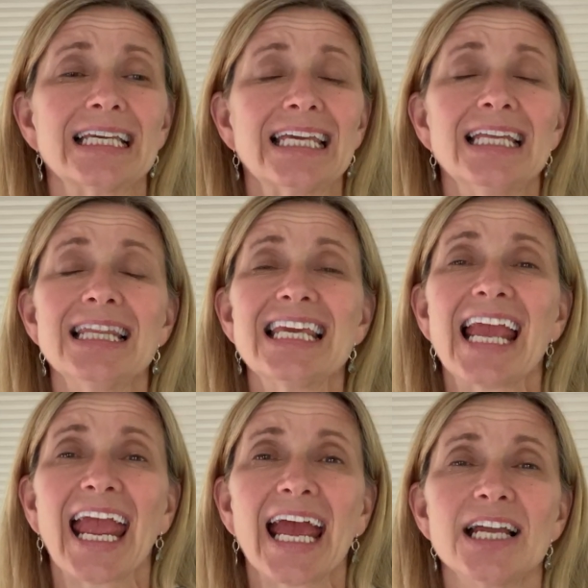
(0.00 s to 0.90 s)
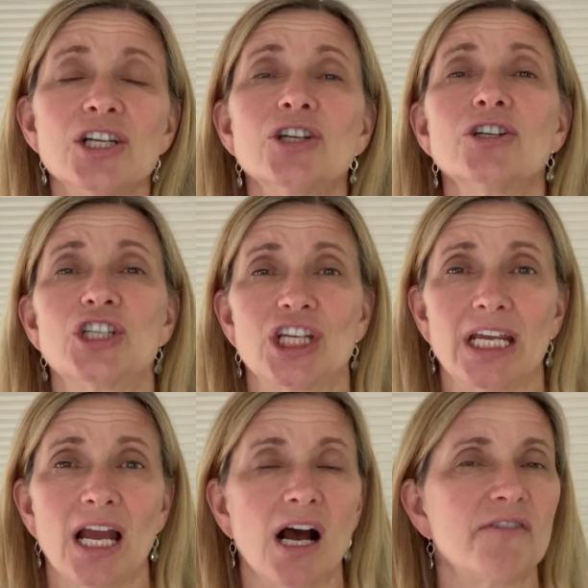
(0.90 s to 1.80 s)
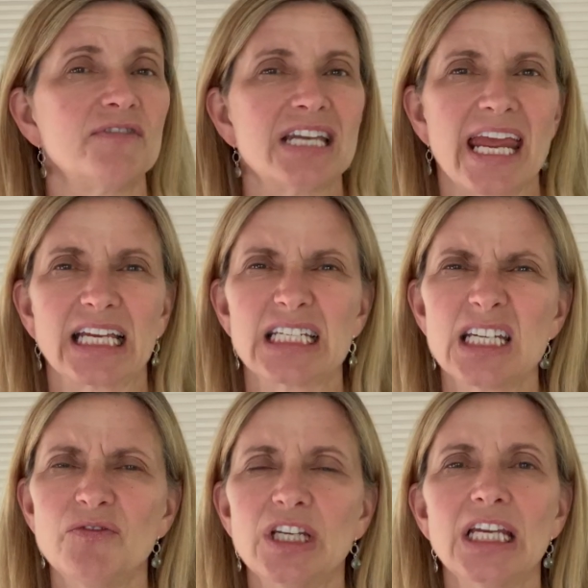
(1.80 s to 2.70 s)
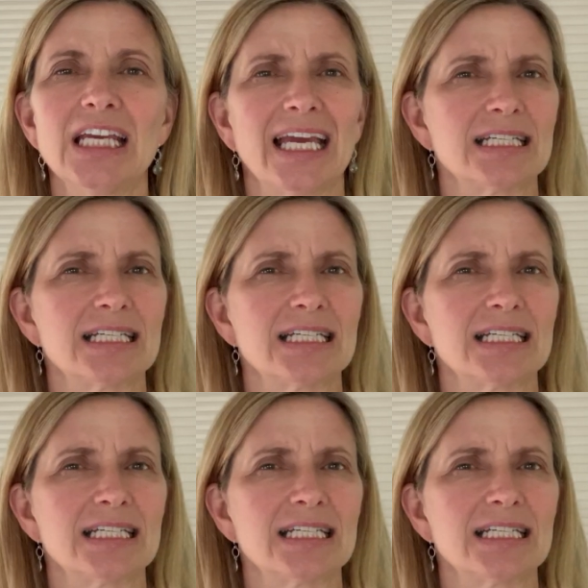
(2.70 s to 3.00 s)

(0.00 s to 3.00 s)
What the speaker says: in the energy of negativity